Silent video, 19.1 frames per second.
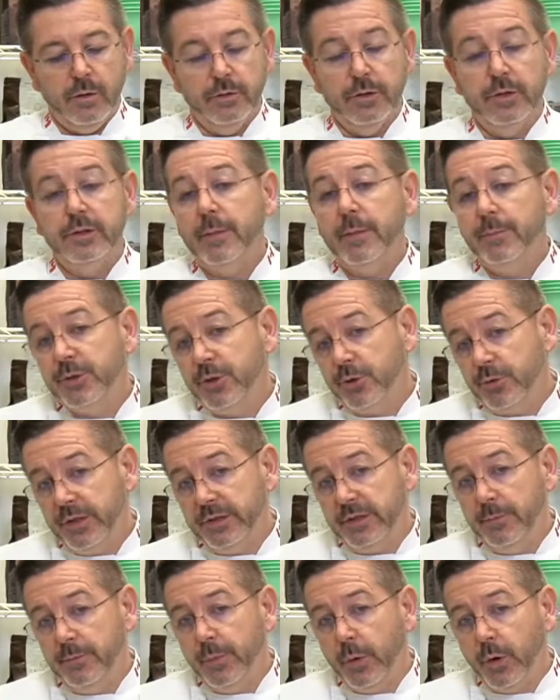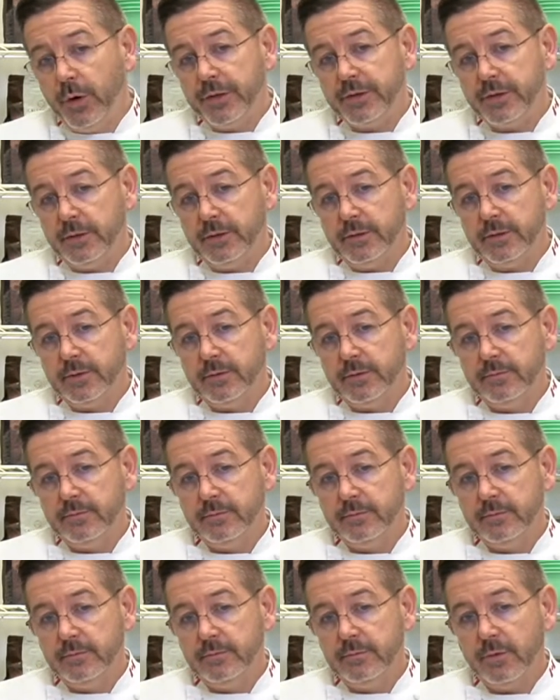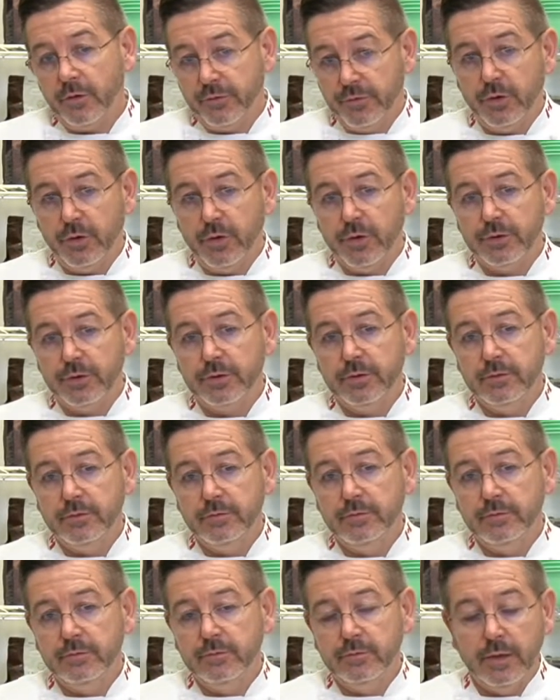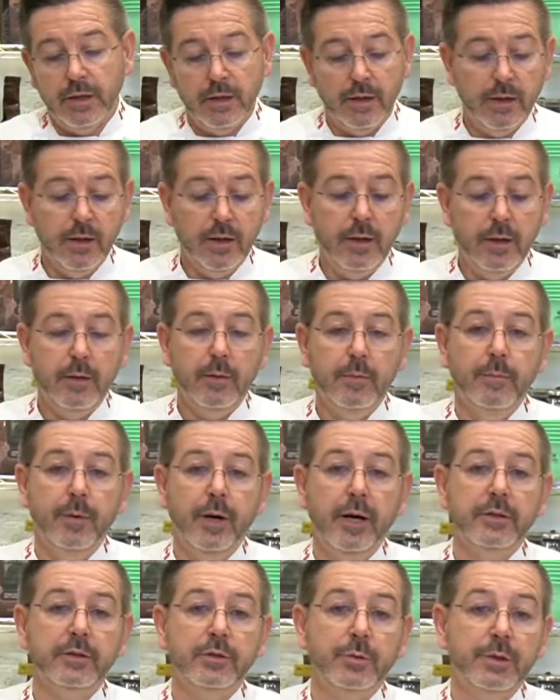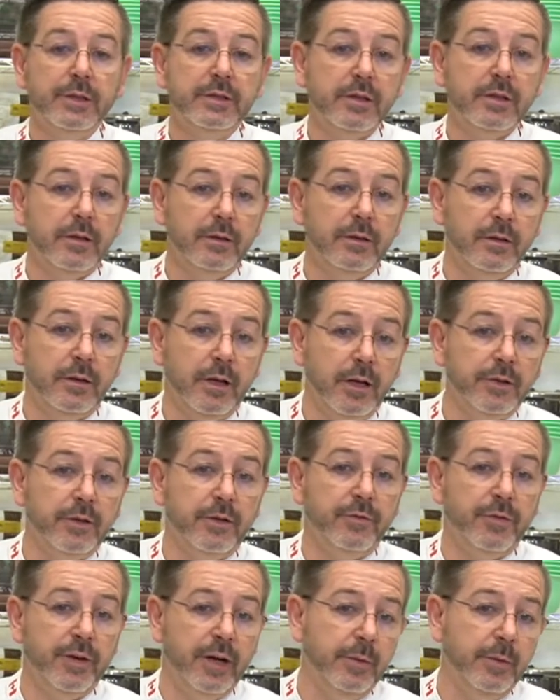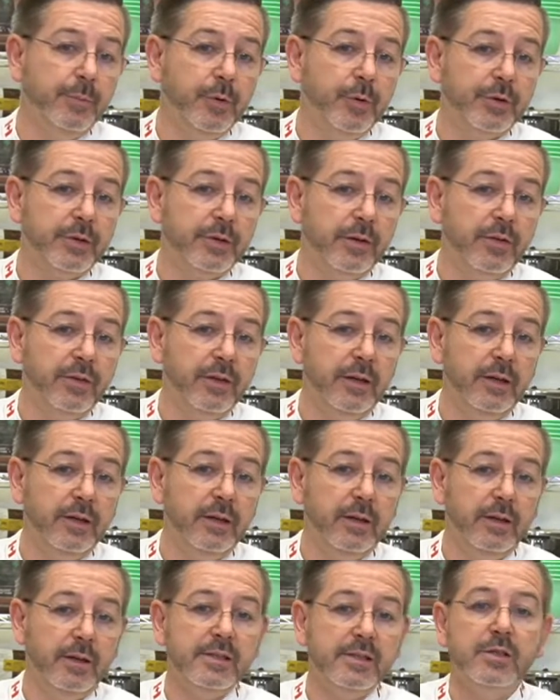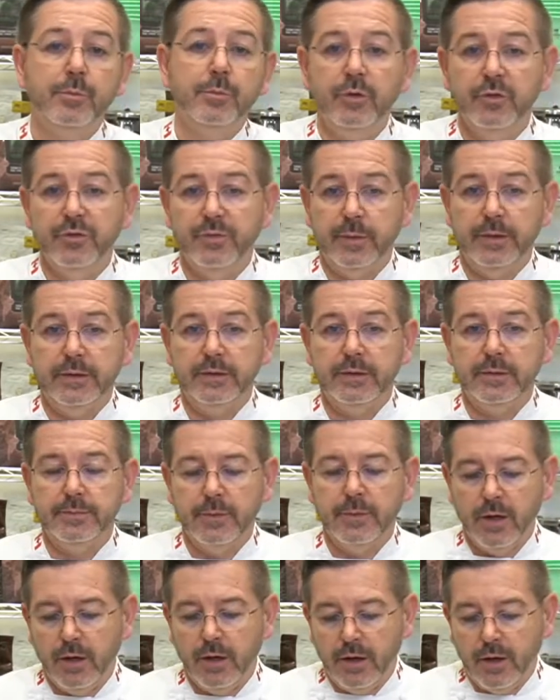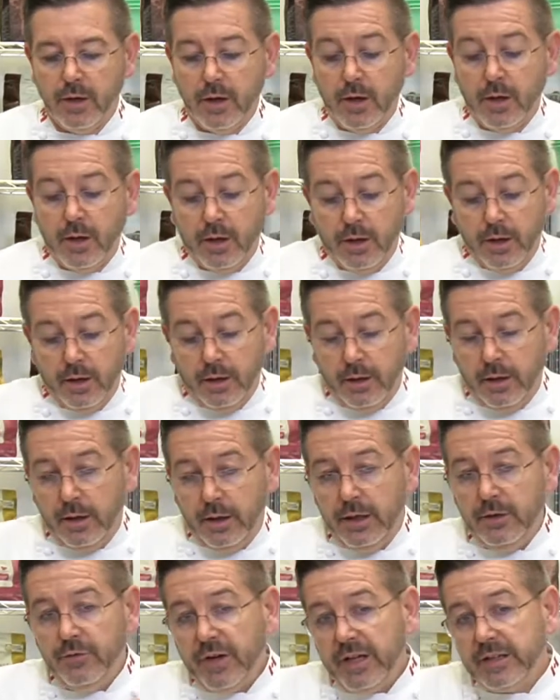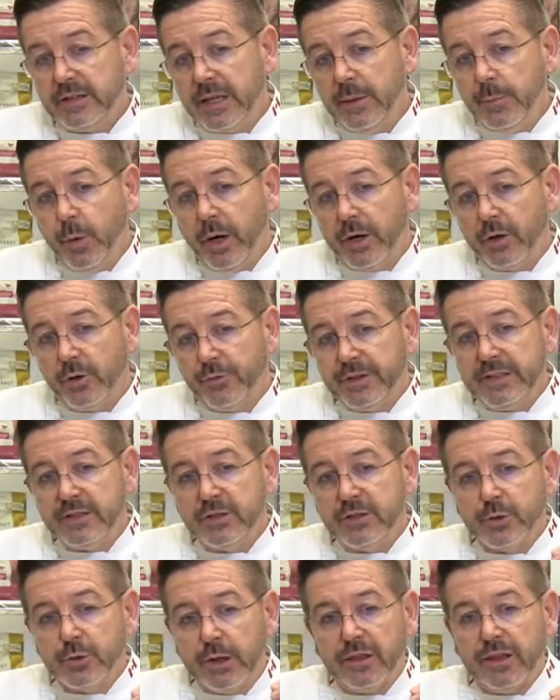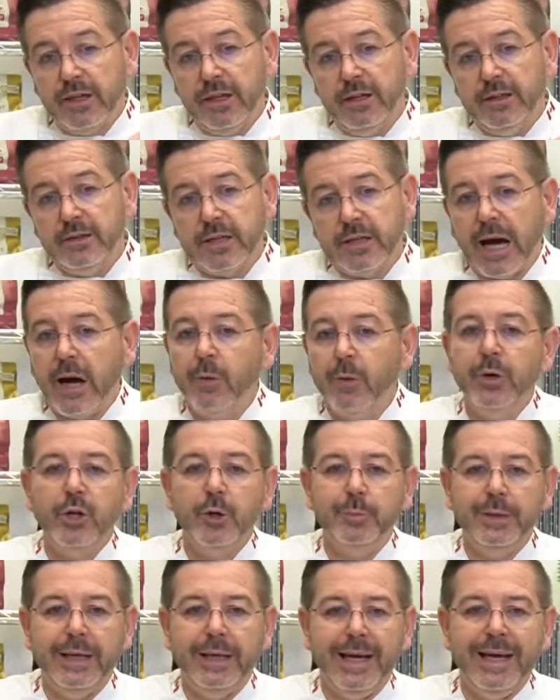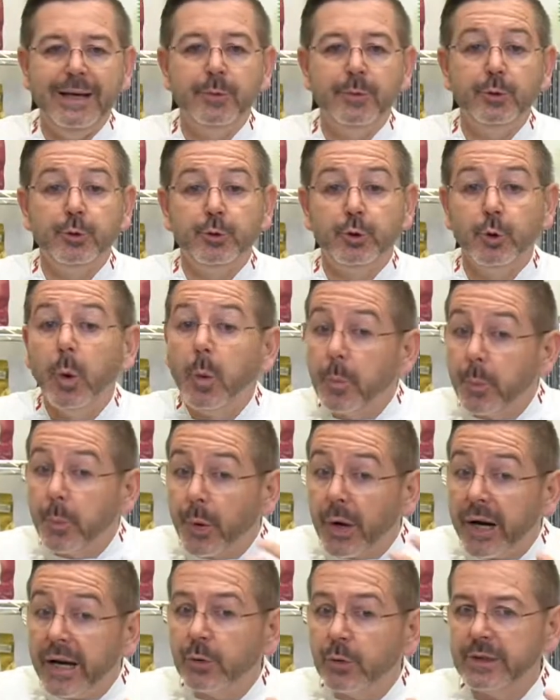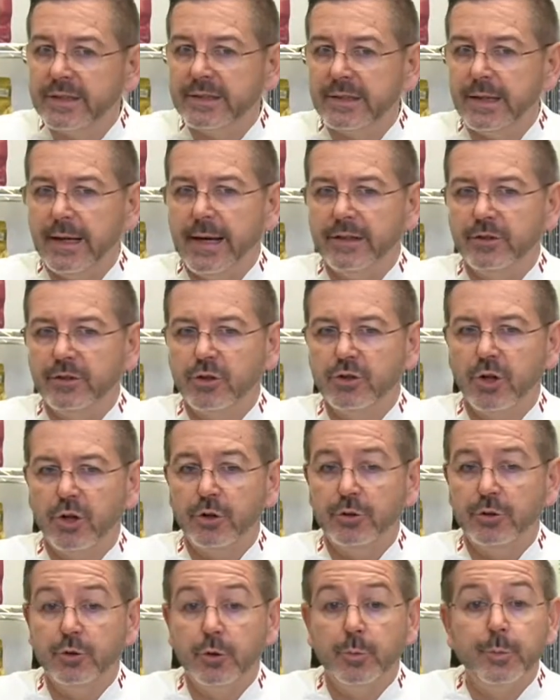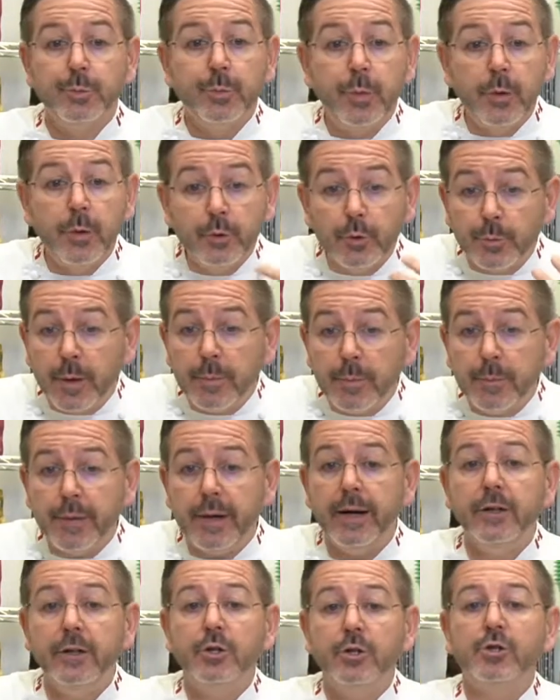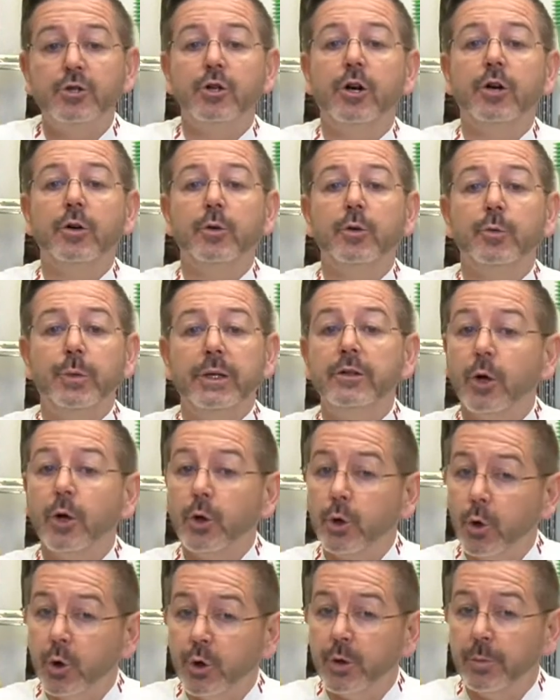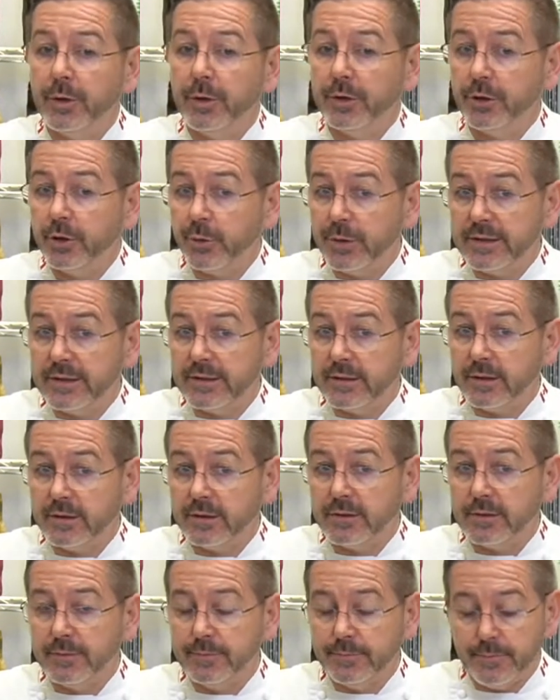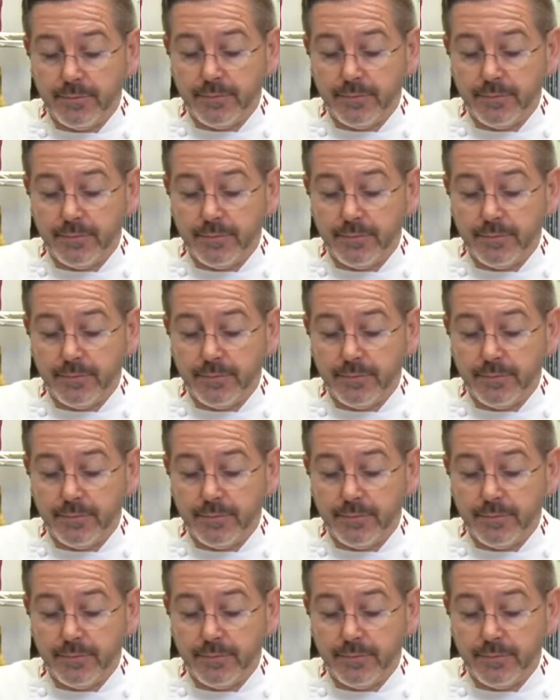The temperature is important, of course, but there is another very important thing, is the movement. If I skip one of these three things, I will not be able to pre-crystallize the chocolate, so to prepare the chocolate with cocoa butter crystals.